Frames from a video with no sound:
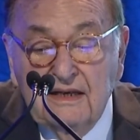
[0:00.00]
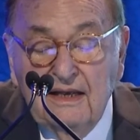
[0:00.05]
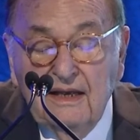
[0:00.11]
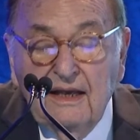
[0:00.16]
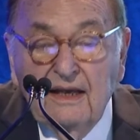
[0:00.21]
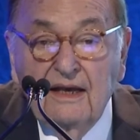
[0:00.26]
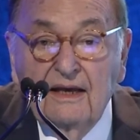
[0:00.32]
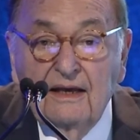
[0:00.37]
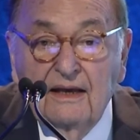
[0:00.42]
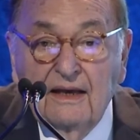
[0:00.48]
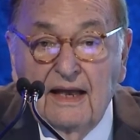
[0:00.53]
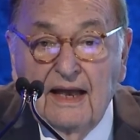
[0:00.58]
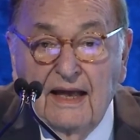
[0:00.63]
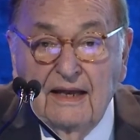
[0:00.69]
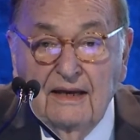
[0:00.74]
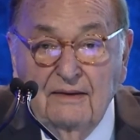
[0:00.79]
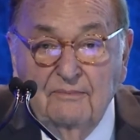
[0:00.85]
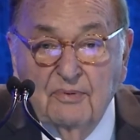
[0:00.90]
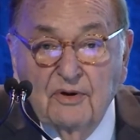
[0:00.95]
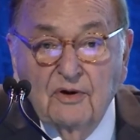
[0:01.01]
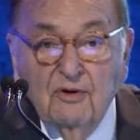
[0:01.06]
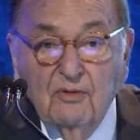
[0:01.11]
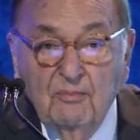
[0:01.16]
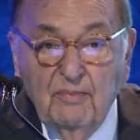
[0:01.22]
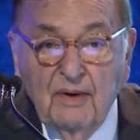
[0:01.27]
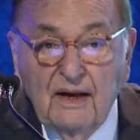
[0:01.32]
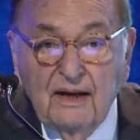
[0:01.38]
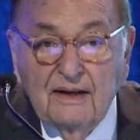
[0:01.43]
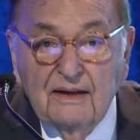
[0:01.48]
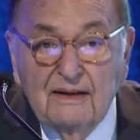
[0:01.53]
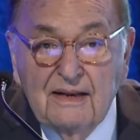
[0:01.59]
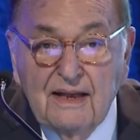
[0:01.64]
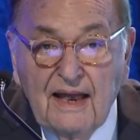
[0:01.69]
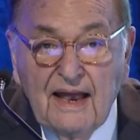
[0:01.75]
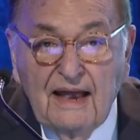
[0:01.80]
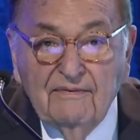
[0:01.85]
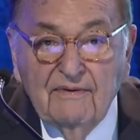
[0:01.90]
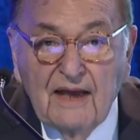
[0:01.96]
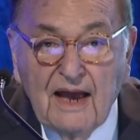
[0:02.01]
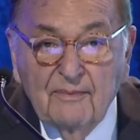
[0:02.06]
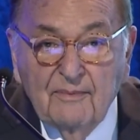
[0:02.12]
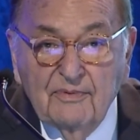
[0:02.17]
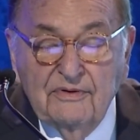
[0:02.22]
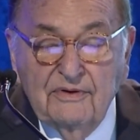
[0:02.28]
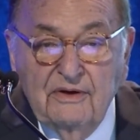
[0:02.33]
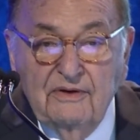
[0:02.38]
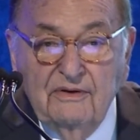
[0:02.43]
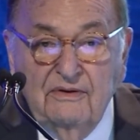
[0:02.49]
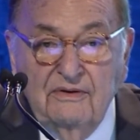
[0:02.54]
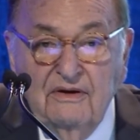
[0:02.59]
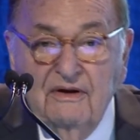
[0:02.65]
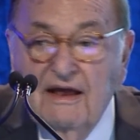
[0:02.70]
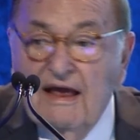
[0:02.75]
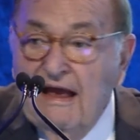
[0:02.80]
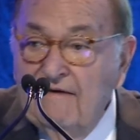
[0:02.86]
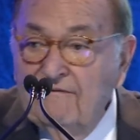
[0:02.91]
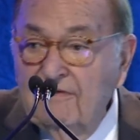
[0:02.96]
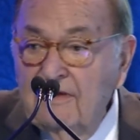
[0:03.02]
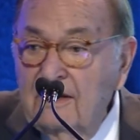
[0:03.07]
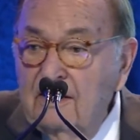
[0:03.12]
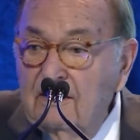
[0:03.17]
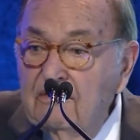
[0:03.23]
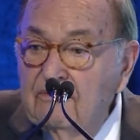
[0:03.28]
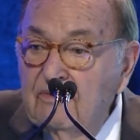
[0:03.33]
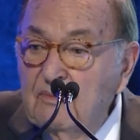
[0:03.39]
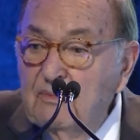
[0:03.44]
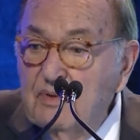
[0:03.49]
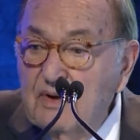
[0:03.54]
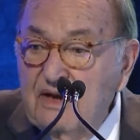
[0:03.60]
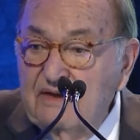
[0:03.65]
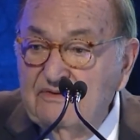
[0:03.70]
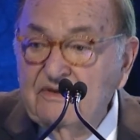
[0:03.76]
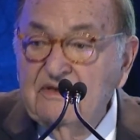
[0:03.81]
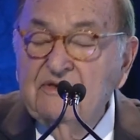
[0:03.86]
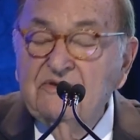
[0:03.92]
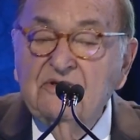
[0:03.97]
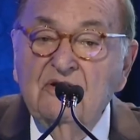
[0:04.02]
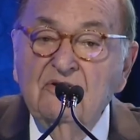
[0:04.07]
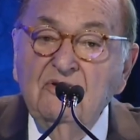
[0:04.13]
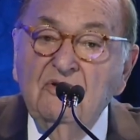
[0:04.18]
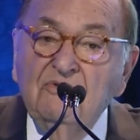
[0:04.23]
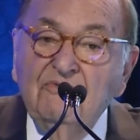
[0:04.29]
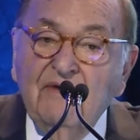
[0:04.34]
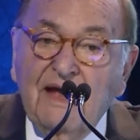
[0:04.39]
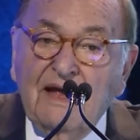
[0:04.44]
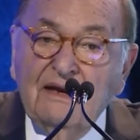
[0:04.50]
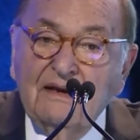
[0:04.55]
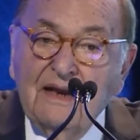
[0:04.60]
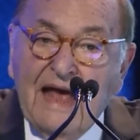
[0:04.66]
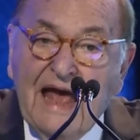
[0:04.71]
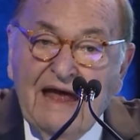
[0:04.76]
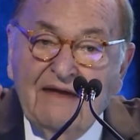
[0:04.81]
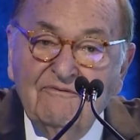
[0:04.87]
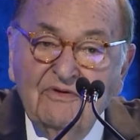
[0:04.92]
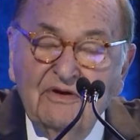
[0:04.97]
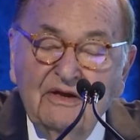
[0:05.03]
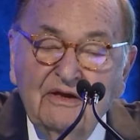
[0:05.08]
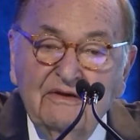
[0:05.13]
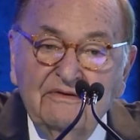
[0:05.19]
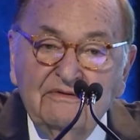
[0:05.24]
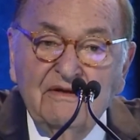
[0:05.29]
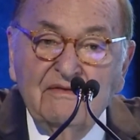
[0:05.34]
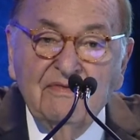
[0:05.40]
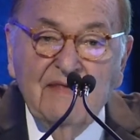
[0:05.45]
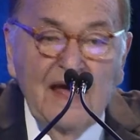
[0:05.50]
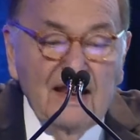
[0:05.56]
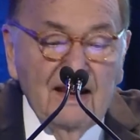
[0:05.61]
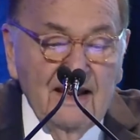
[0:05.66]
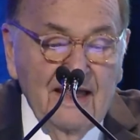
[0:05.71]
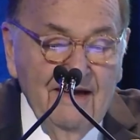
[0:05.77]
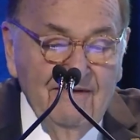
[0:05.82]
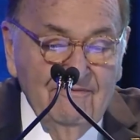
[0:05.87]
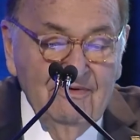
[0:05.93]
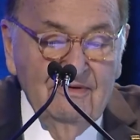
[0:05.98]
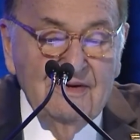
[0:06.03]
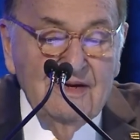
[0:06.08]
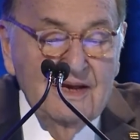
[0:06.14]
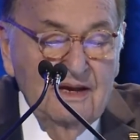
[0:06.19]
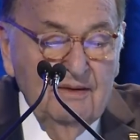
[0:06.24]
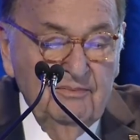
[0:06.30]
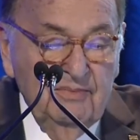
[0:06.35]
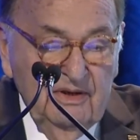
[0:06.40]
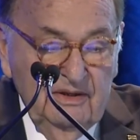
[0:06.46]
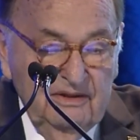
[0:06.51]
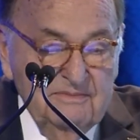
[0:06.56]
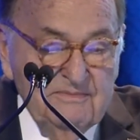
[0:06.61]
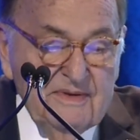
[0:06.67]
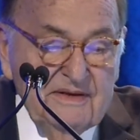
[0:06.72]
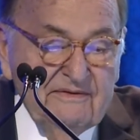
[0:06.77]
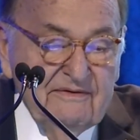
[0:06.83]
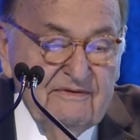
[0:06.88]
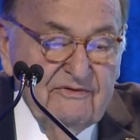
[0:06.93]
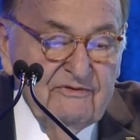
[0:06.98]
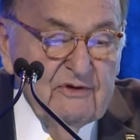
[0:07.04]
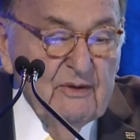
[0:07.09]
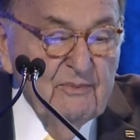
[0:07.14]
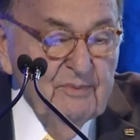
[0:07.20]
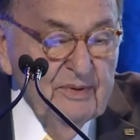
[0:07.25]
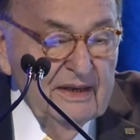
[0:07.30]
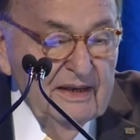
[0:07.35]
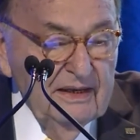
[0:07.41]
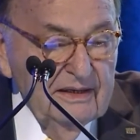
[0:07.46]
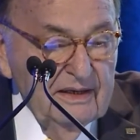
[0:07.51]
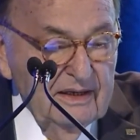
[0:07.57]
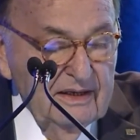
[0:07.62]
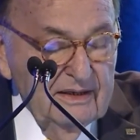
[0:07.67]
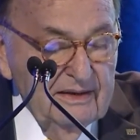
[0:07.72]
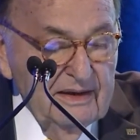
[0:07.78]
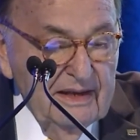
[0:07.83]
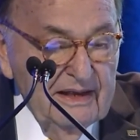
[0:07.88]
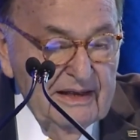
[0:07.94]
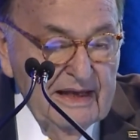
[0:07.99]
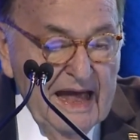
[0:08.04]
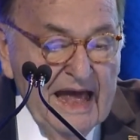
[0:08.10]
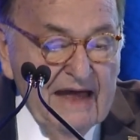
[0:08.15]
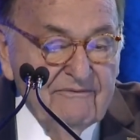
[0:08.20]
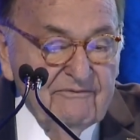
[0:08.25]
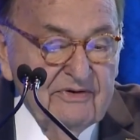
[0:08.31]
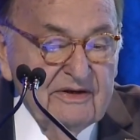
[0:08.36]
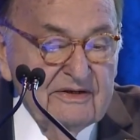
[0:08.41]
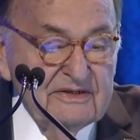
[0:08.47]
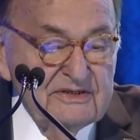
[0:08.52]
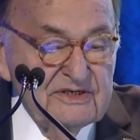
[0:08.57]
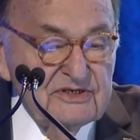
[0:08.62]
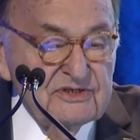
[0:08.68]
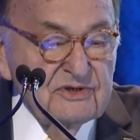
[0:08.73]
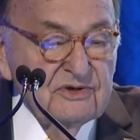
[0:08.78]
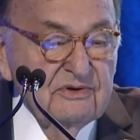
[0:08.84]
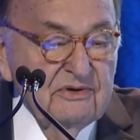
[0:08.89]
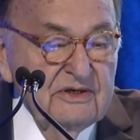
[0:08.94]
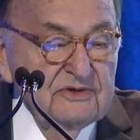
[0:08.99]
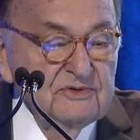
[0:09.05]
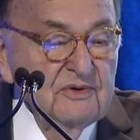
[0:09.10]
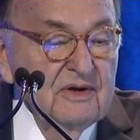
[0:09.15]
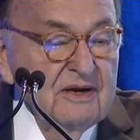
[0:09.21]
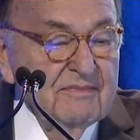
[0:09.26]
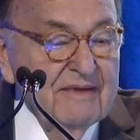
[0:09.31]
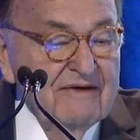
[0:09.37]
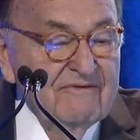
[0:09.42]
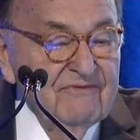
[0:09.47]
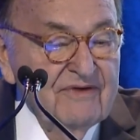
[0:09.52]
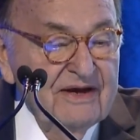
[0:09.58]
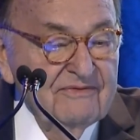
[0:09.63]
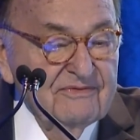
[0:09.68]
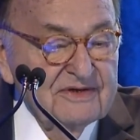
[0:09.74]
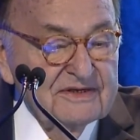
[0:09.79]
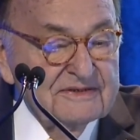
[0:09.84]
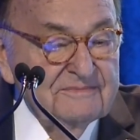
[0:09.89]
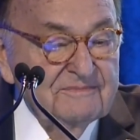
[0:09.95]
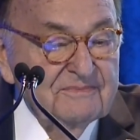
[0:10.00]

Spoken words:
and Pearl Buck had the opportunity to have the ear of the president. So you've had advocates at that level, but the Mississippi advocacy story is one of my favorites.